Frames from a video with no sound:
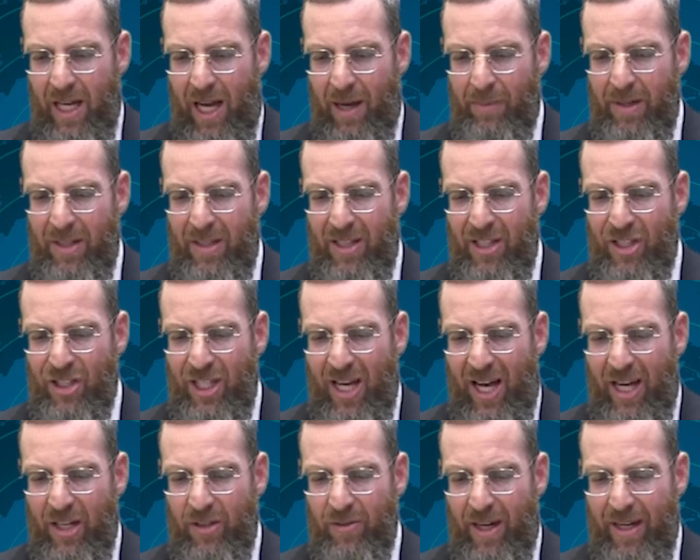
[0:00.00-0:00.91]
nami
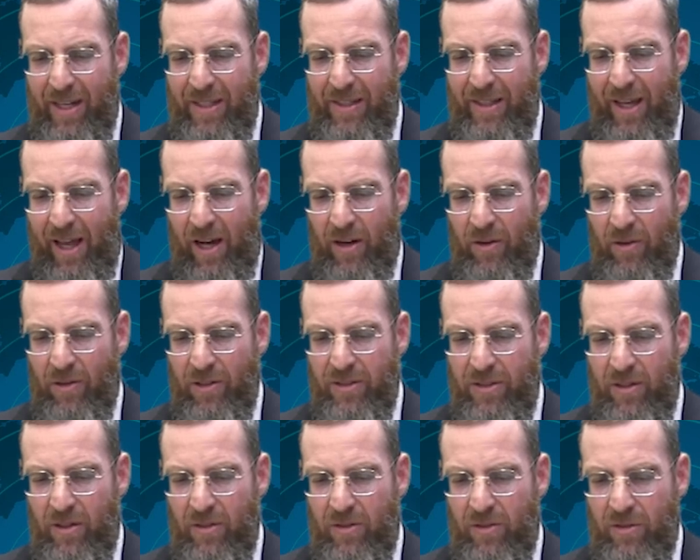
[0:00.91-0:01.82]
nishtano aide ha'ur.
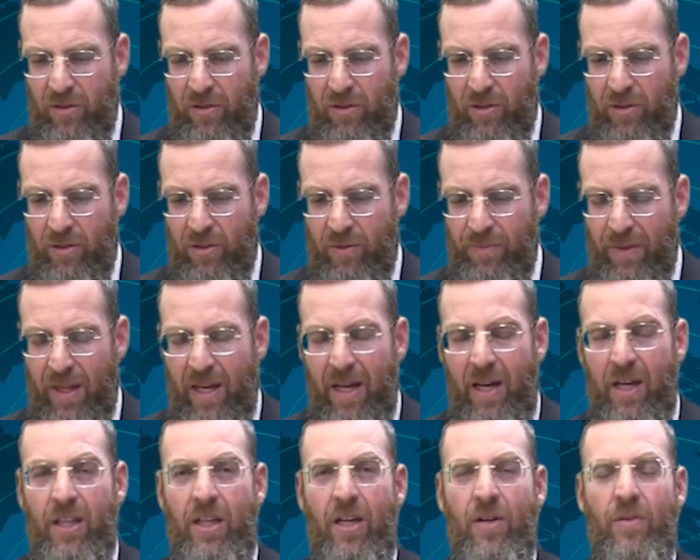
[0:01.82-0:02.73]
So too,
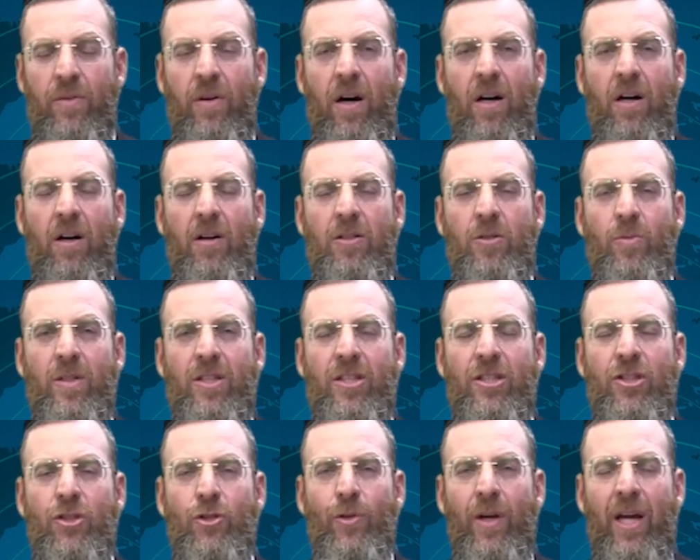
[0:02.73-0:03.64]
Yerokos which
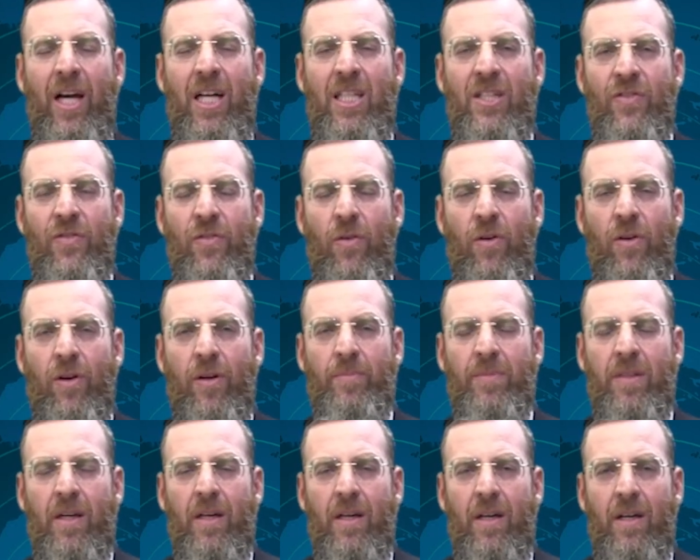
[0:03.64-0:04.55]
is
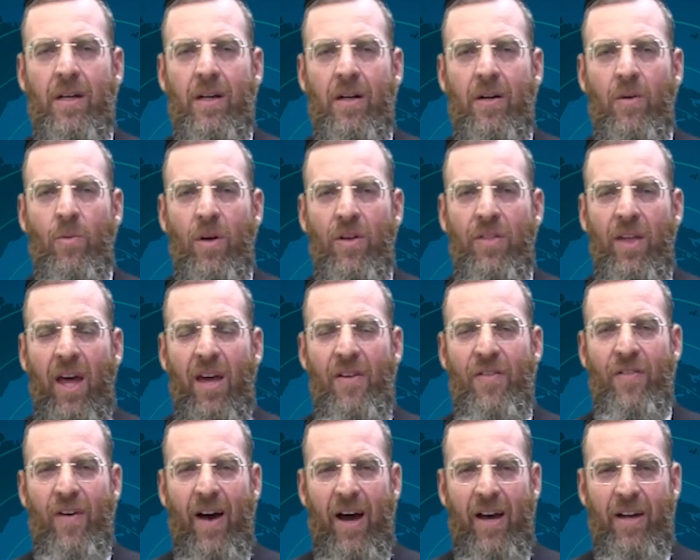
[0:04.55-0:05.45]
transformed with a
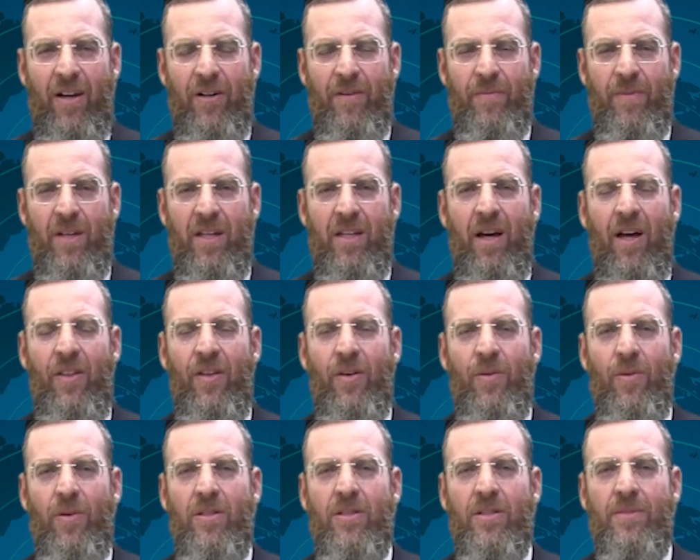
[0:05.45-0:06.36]
fire. In
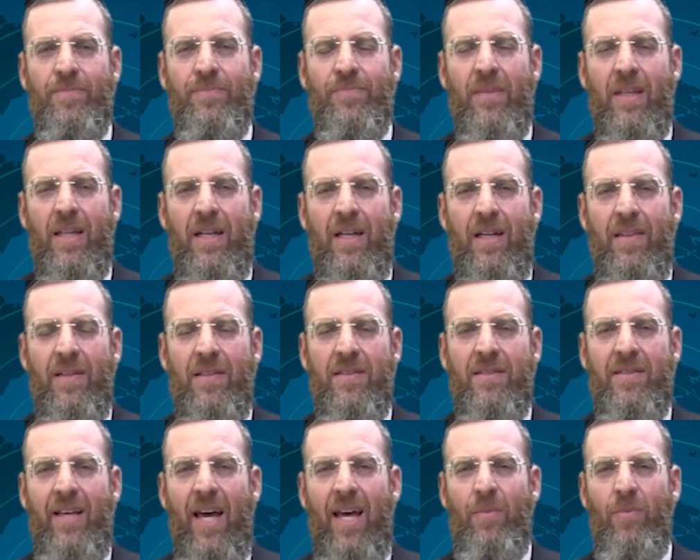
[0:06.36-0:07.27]
other words, the
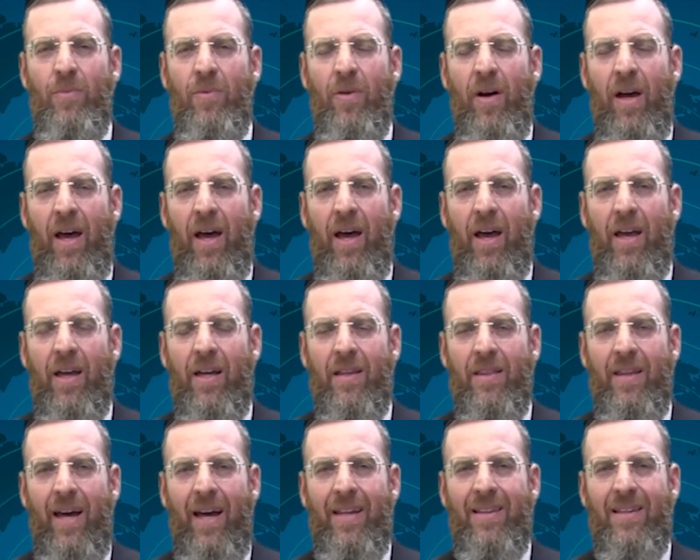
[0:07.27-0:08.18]
same way
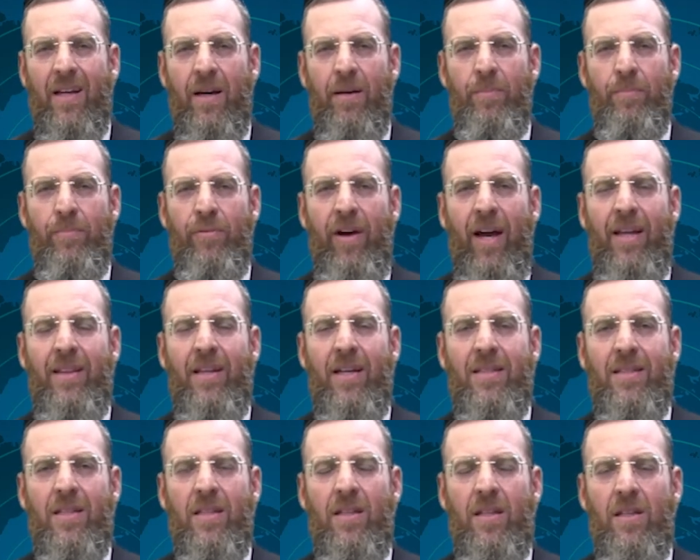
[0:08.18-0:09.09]
that bread
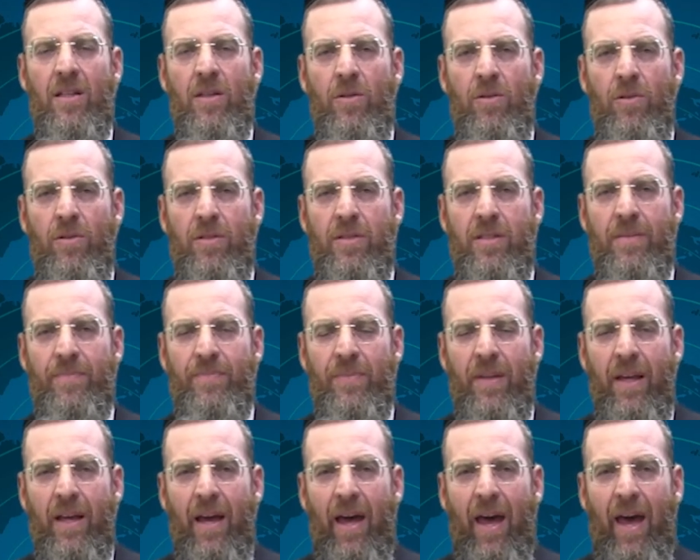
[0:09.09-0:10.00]
doesn't lose
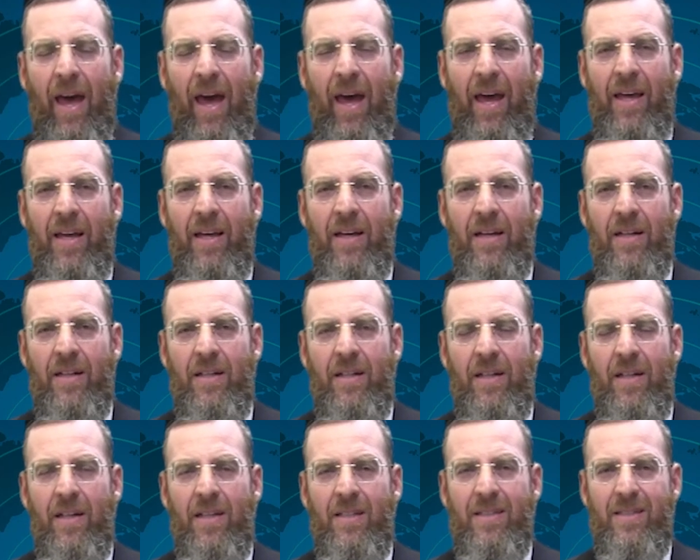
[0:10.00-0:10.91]
a
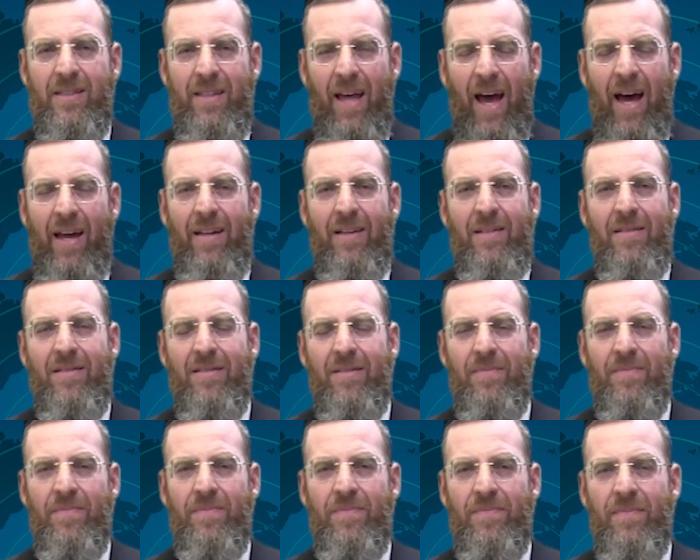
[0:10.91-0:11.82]

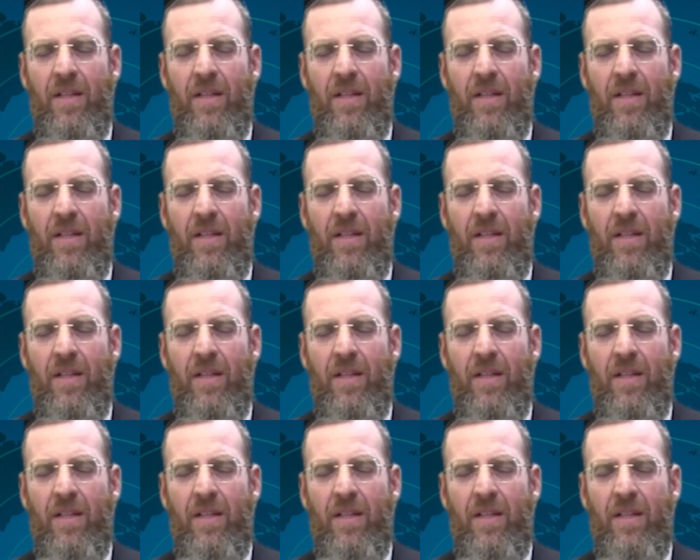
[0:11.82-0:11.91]
status,